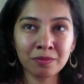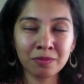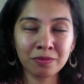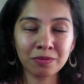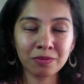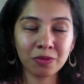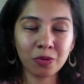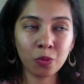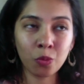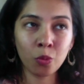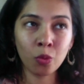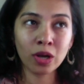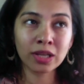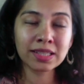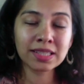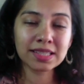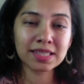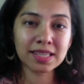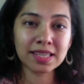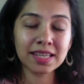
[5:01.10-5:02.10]

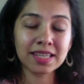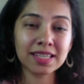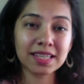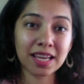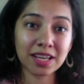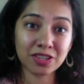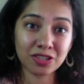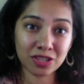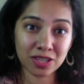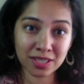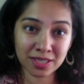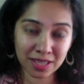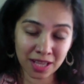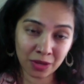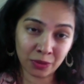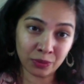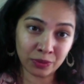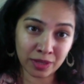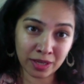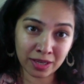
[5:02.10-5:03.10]
once the intention is
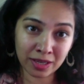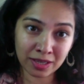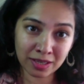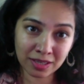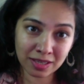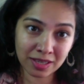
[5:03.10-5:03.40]
out there,